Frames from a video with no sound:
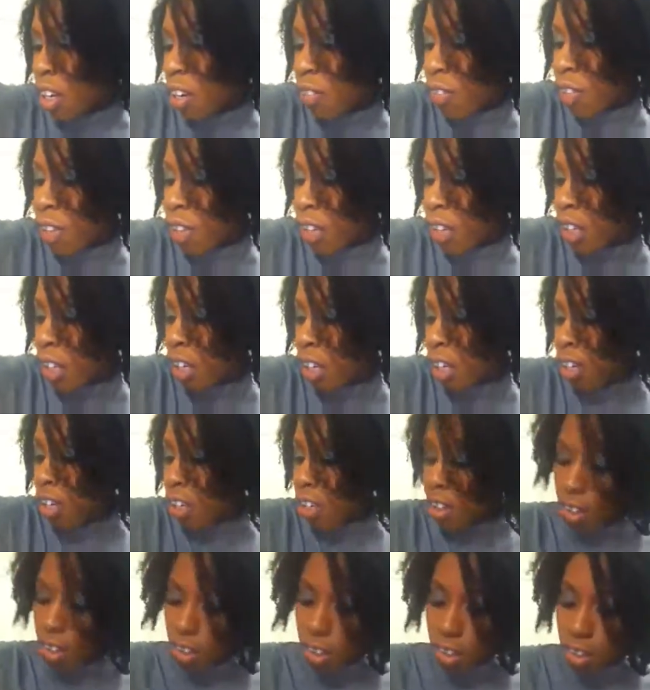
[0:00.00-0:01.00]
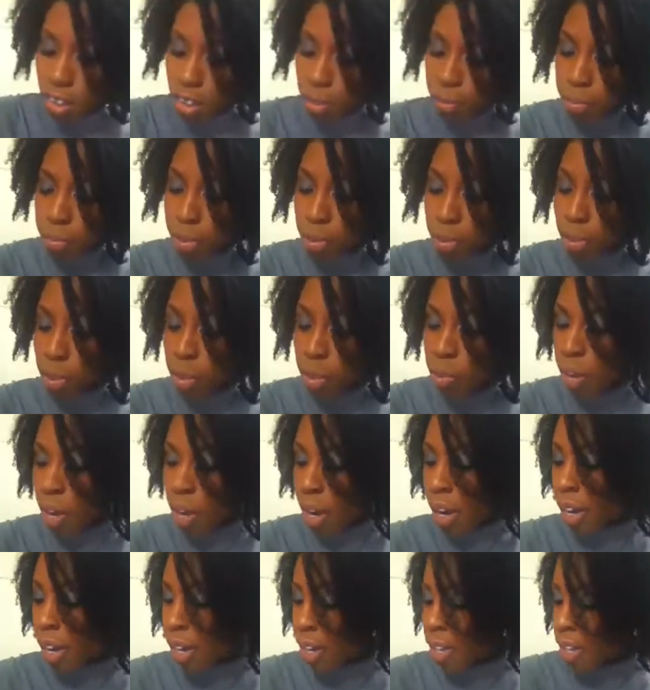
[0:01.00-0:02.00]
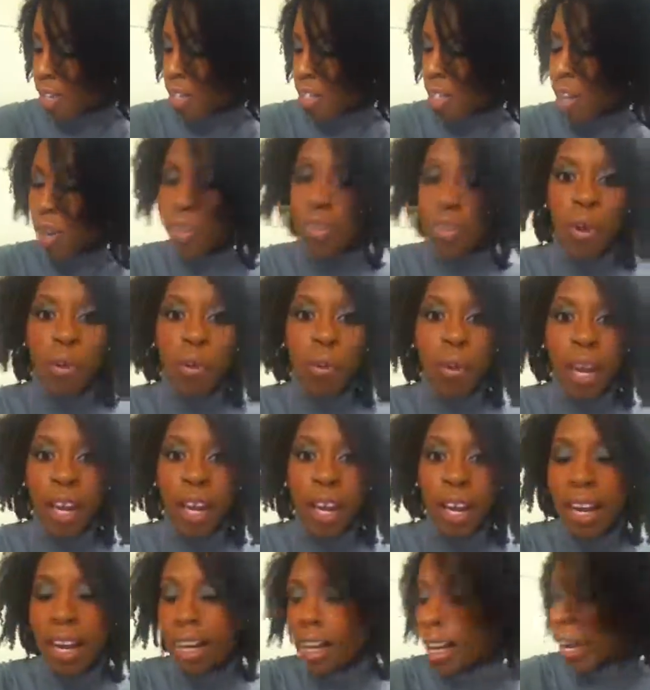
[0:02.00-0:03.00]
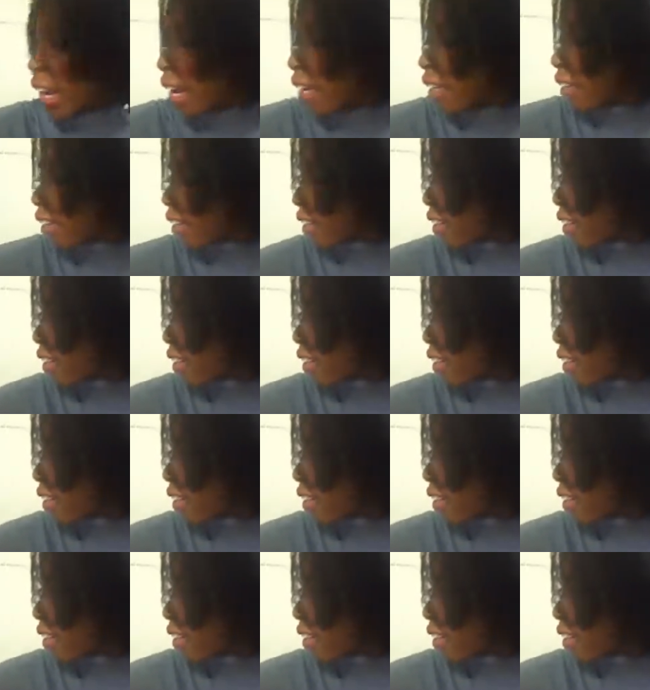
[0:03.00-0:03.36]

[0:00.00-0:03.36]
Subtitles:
everything beauty-wise. Oh no, wait. I got